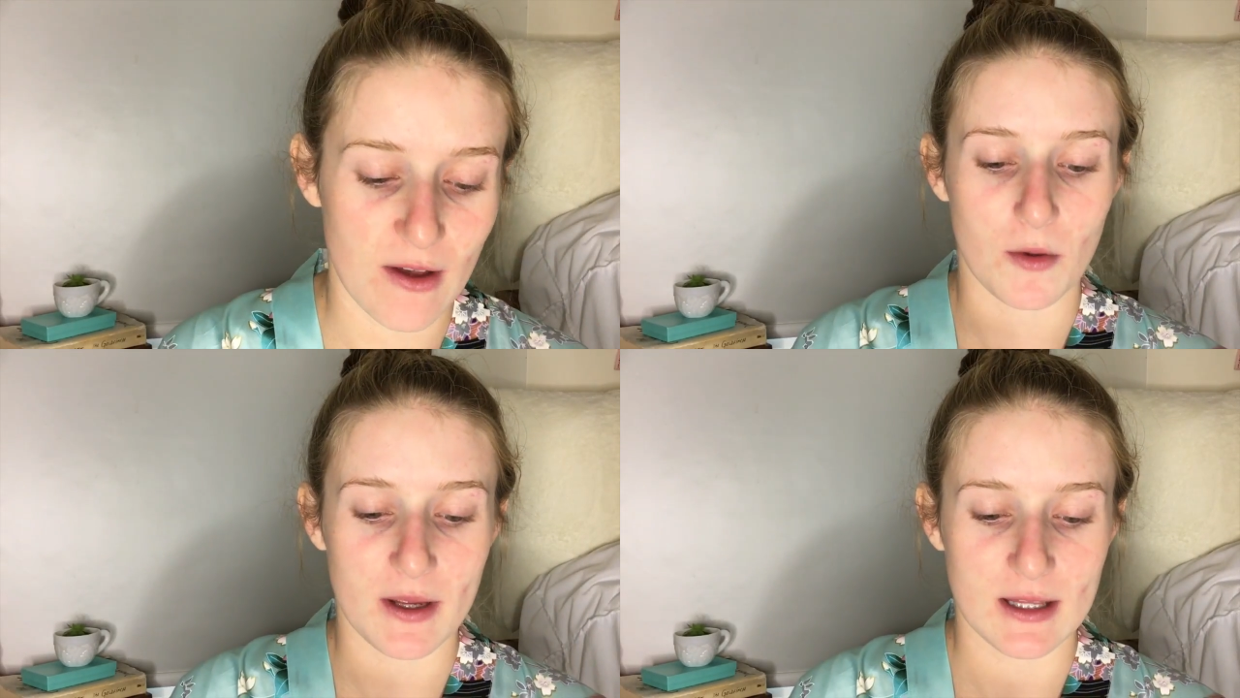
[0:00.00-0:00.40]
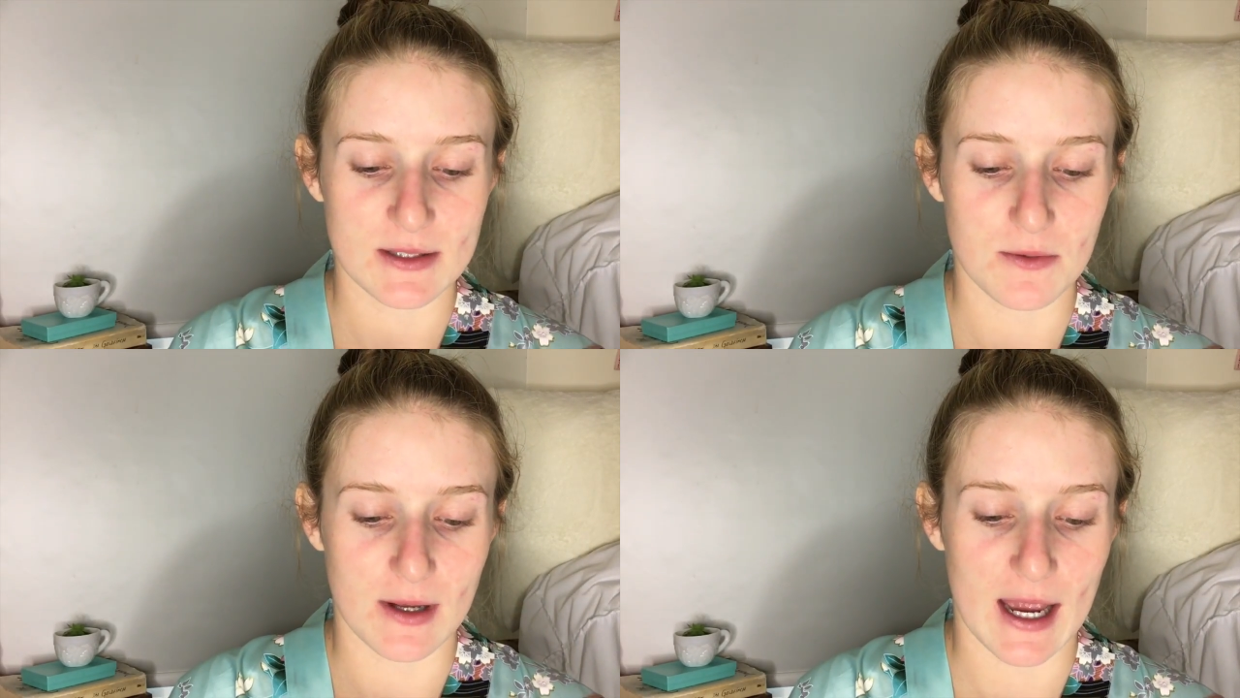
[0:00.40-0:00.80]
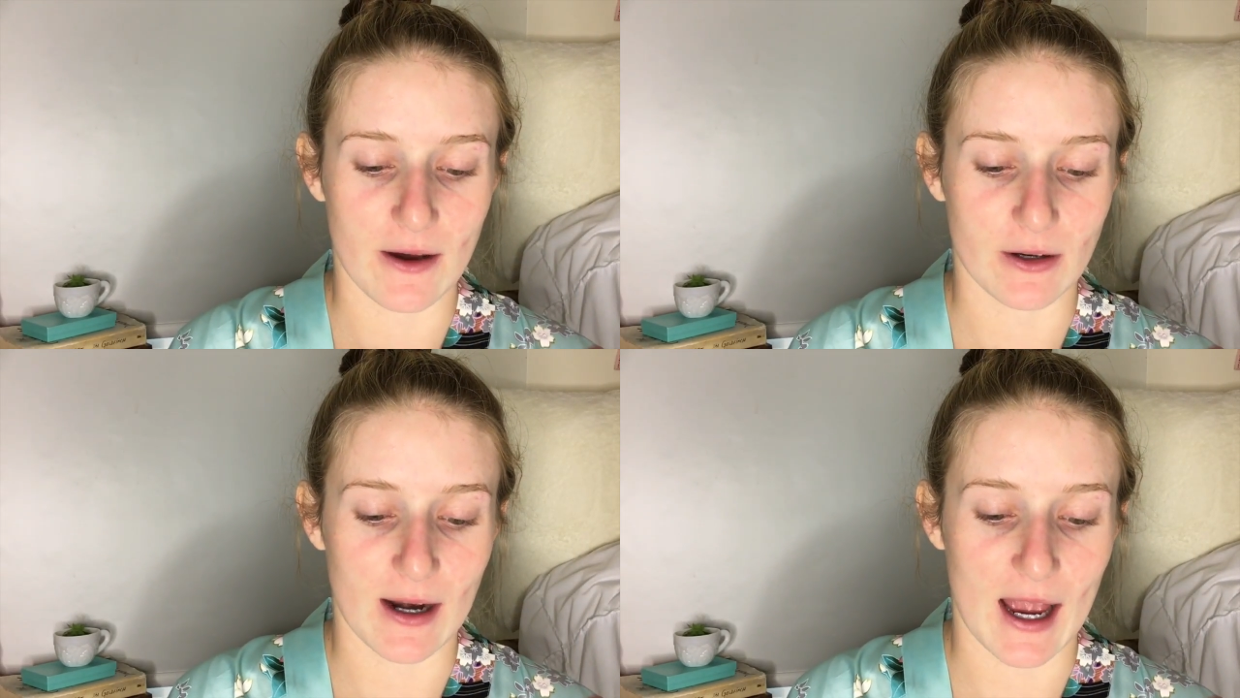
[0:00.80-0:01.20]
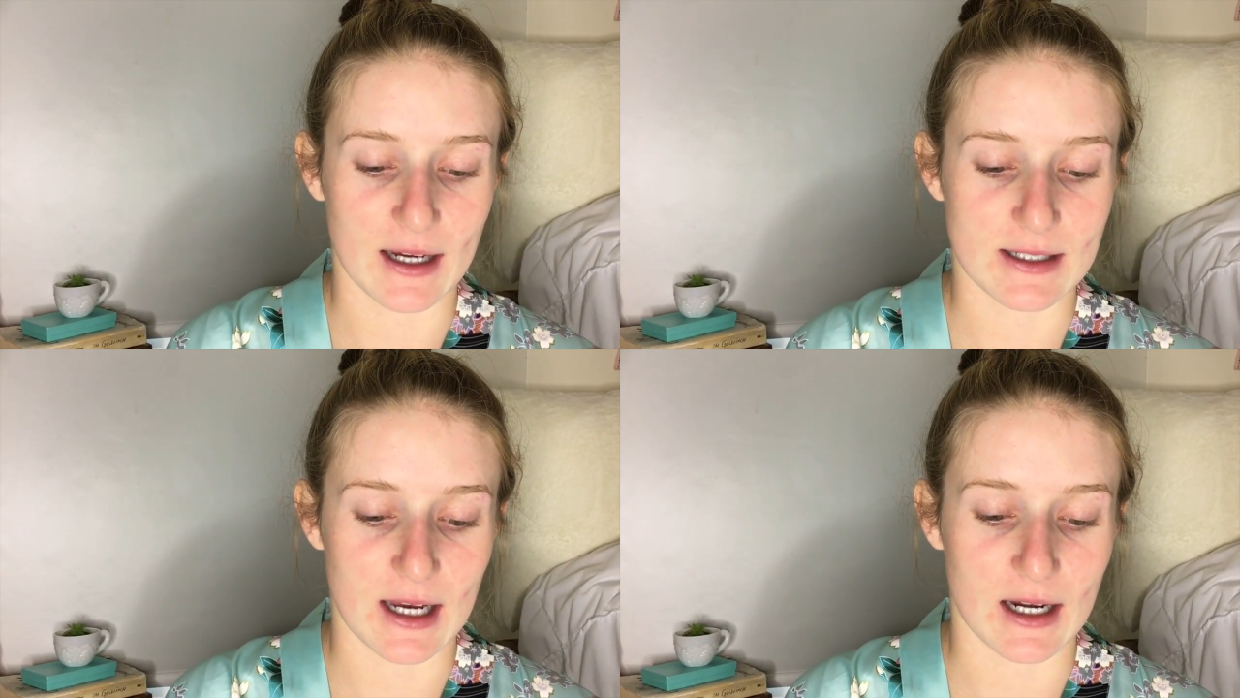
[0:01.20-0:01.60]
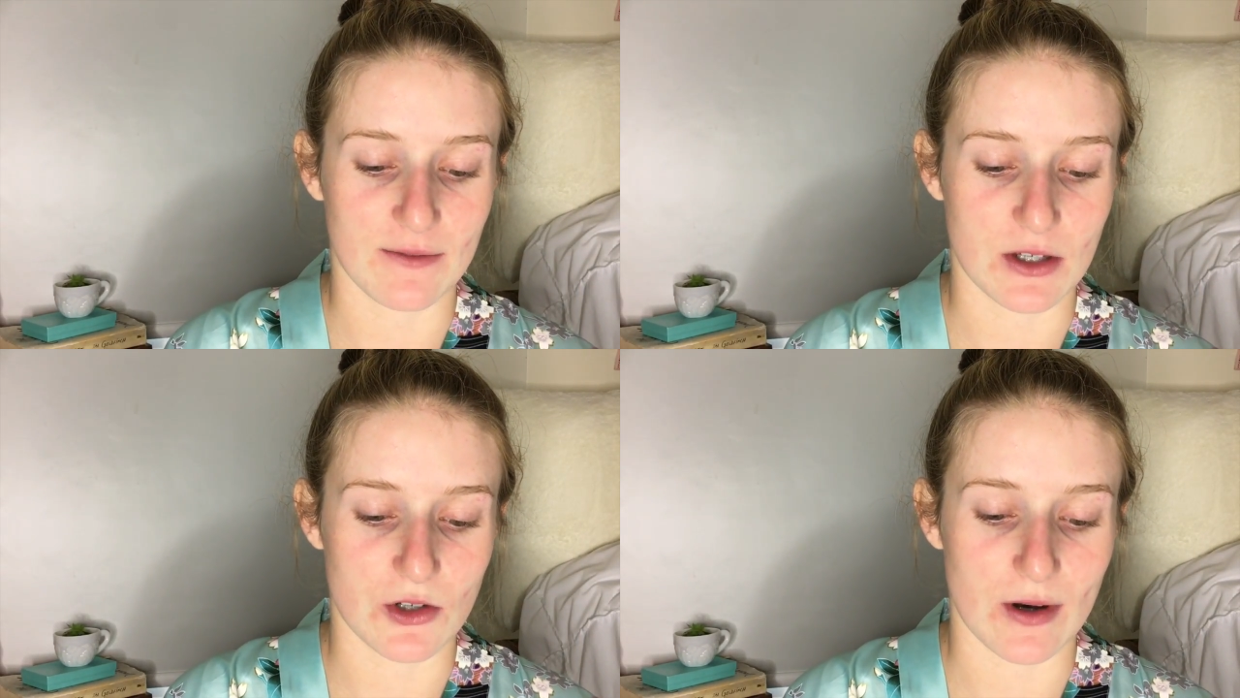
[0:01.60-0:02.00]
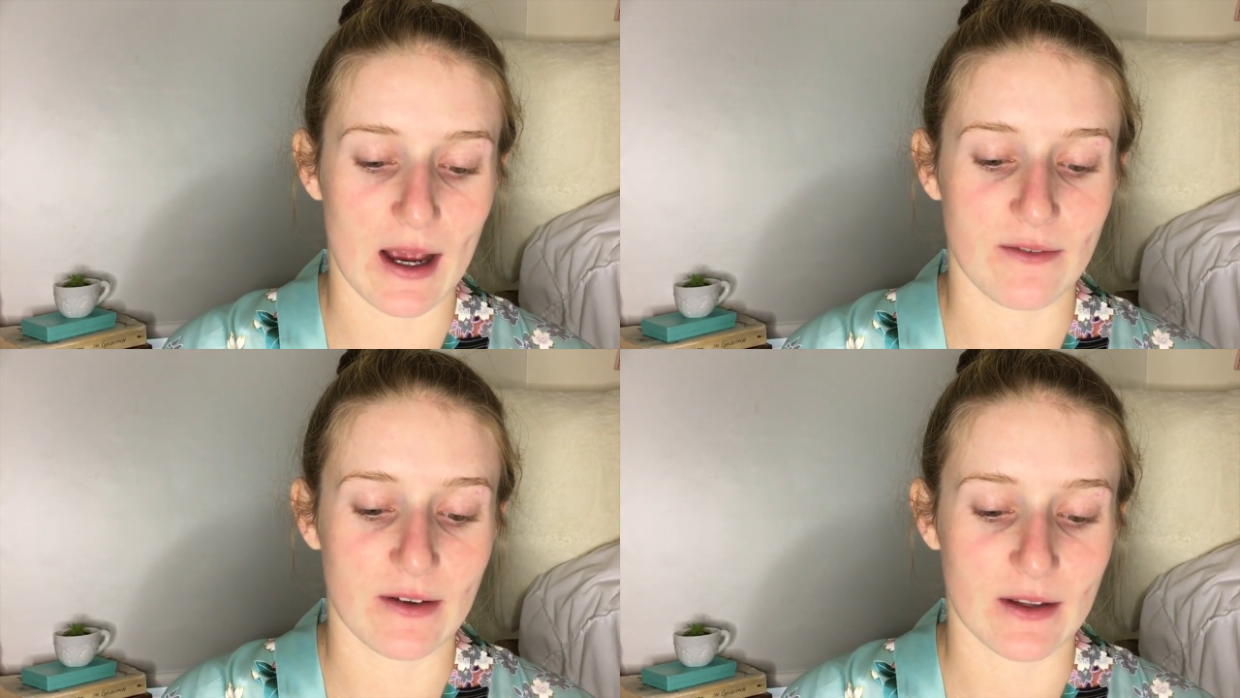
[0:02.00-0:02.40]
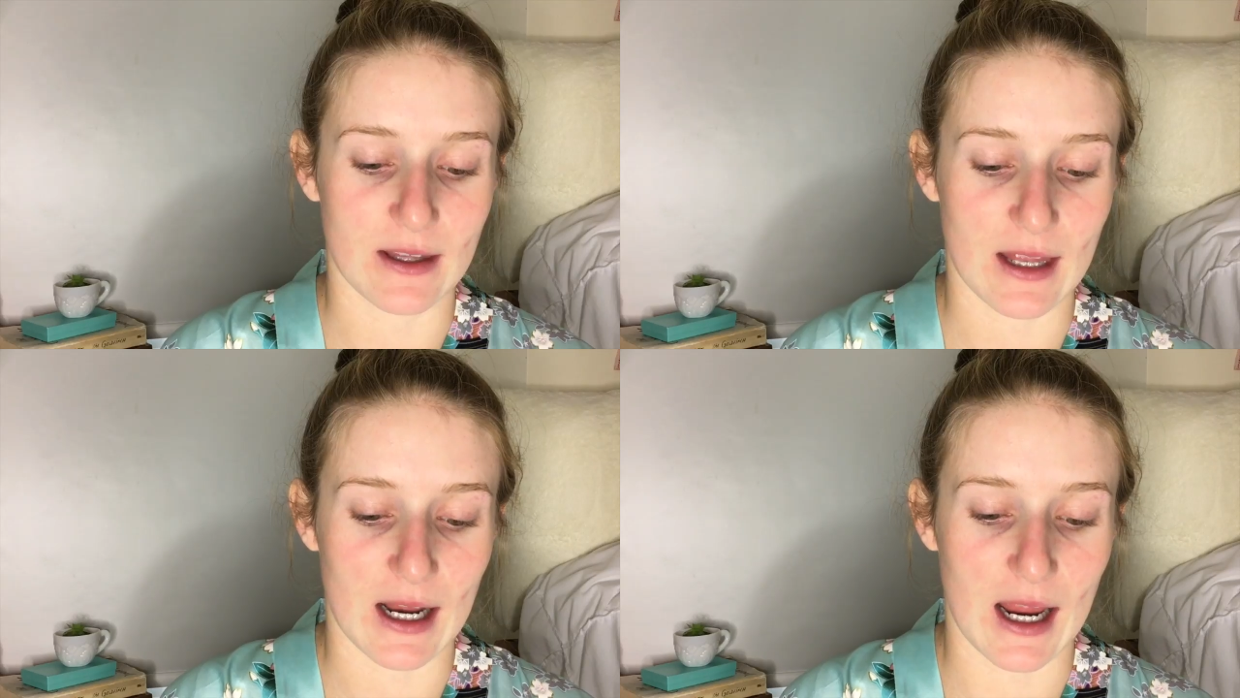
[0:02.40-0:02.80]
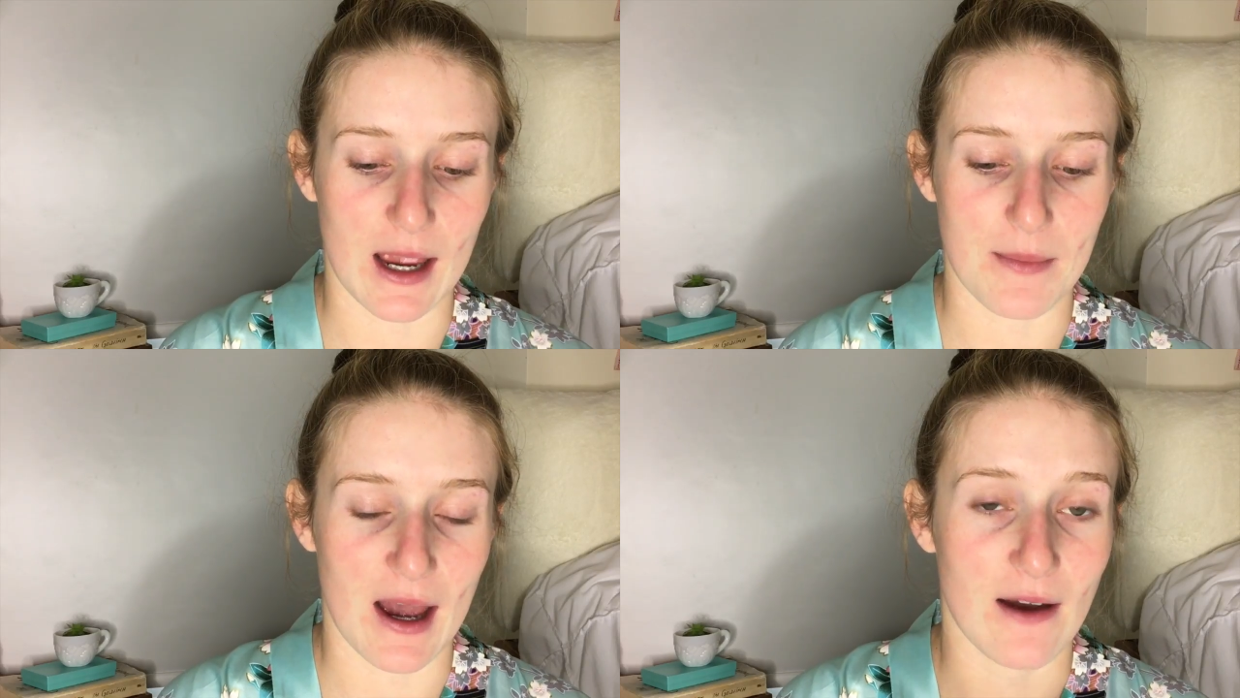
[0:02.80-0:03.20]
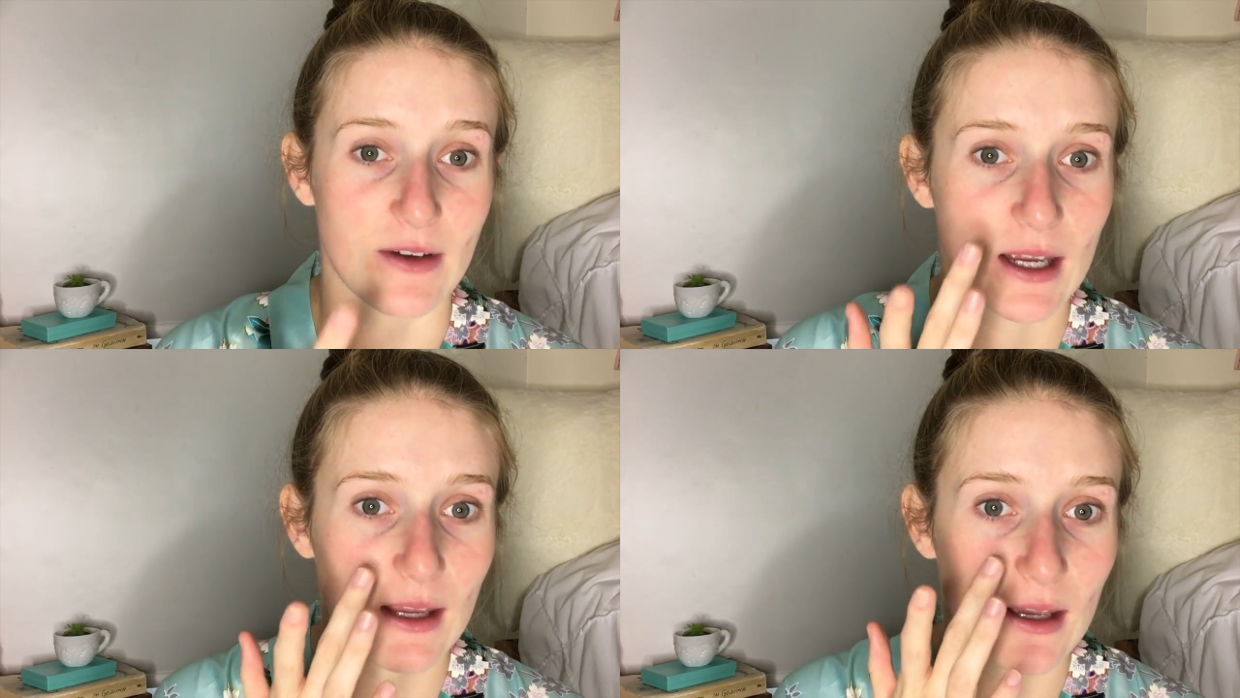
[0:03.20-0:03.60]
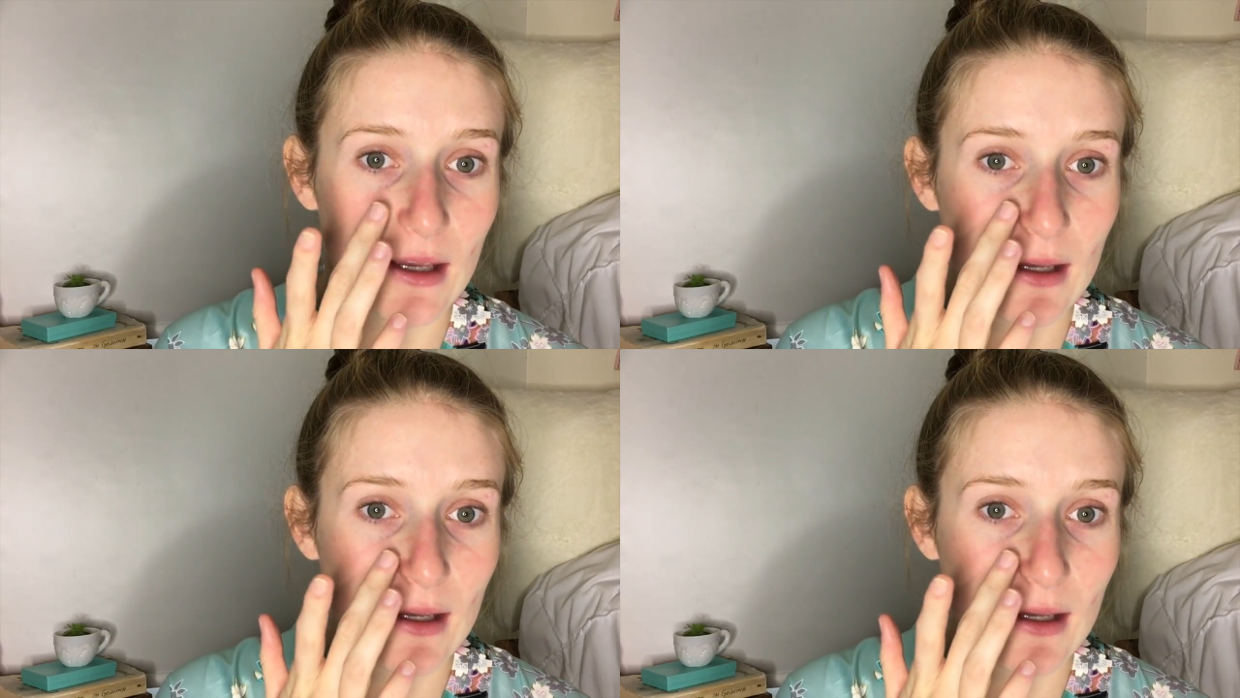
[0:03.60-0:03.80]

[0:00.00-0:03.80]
hoping this will counteract kind of the dry feeling that I am having.